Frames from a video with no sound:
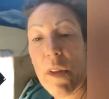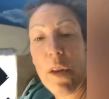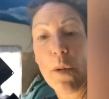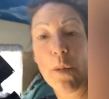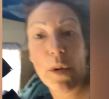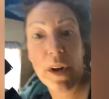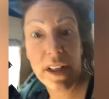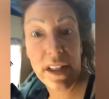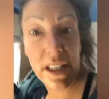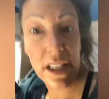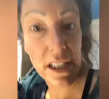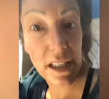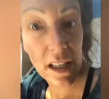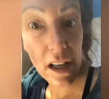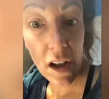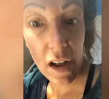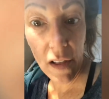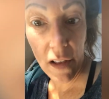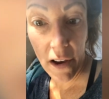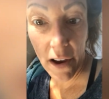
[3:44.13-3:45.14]
once it's
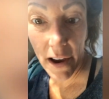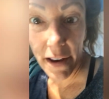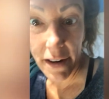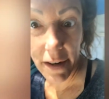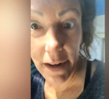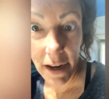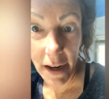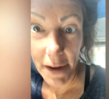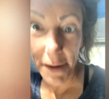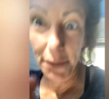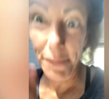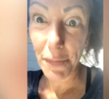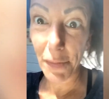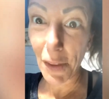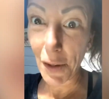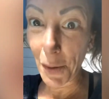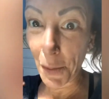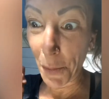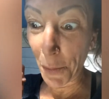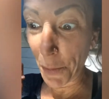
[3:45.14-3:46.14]
all on,
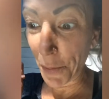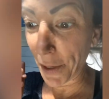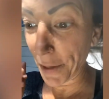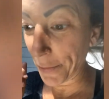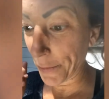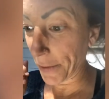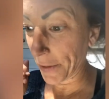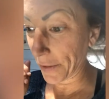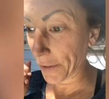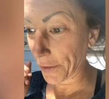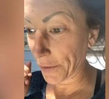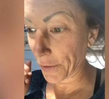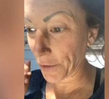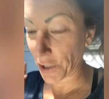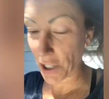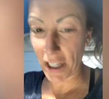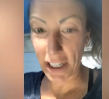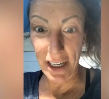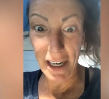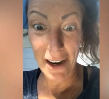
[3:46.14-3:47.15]
we will
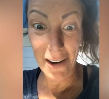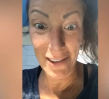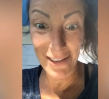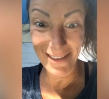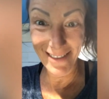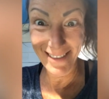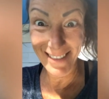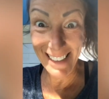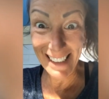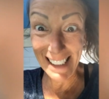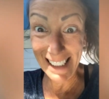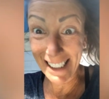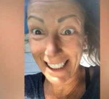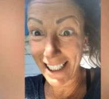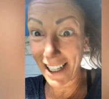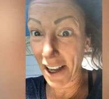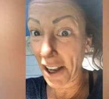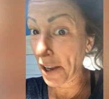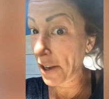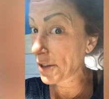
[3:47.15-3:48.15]
check it out
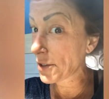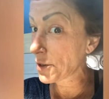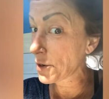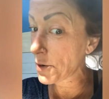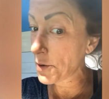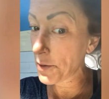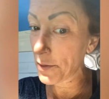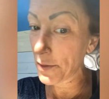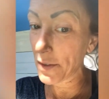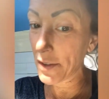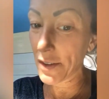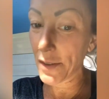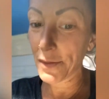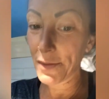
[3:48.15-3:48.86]
stay tuned.